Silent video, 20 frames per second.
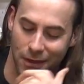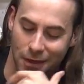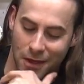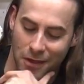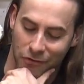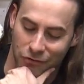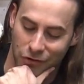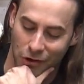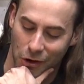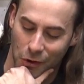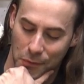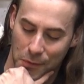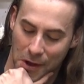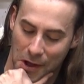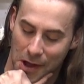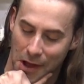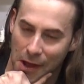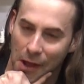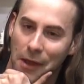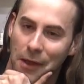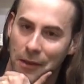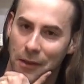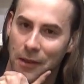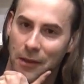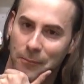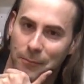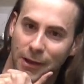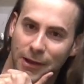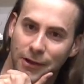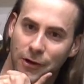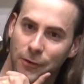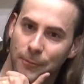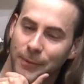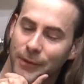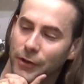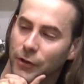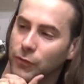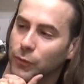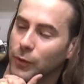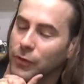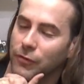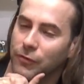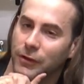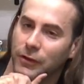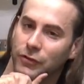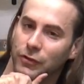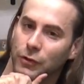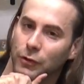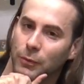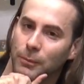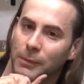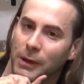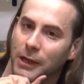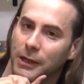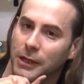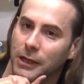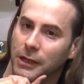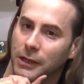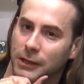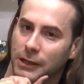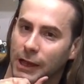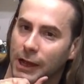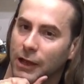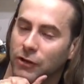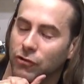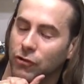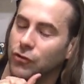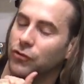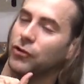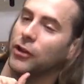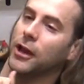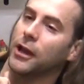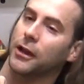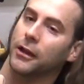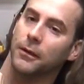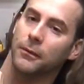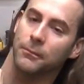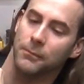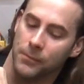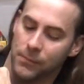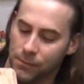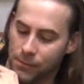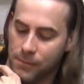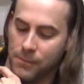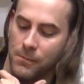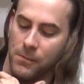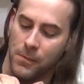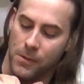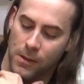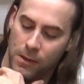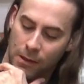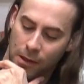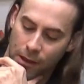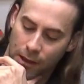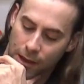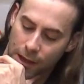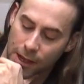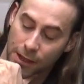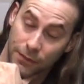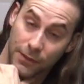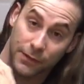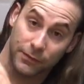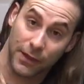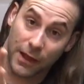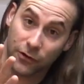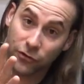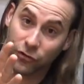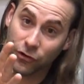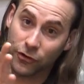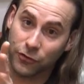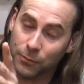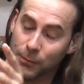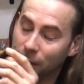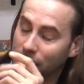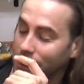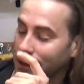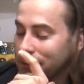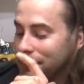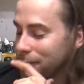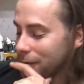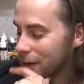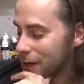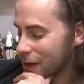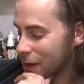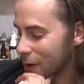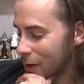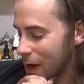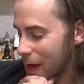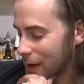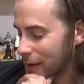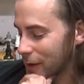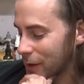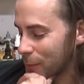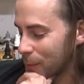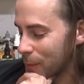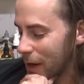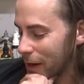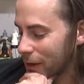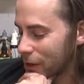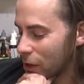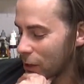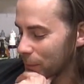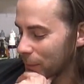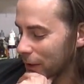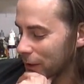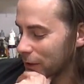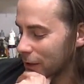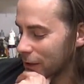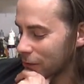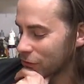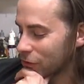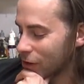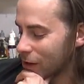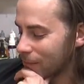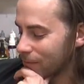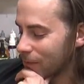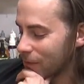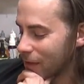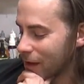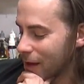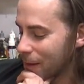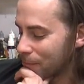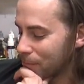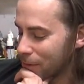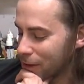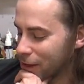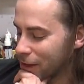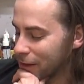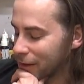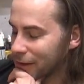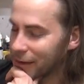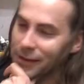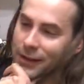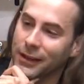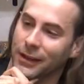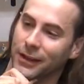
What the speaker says: So pay your bills with physical money, cash or check. And that's just me. You might call me a nut job for that, but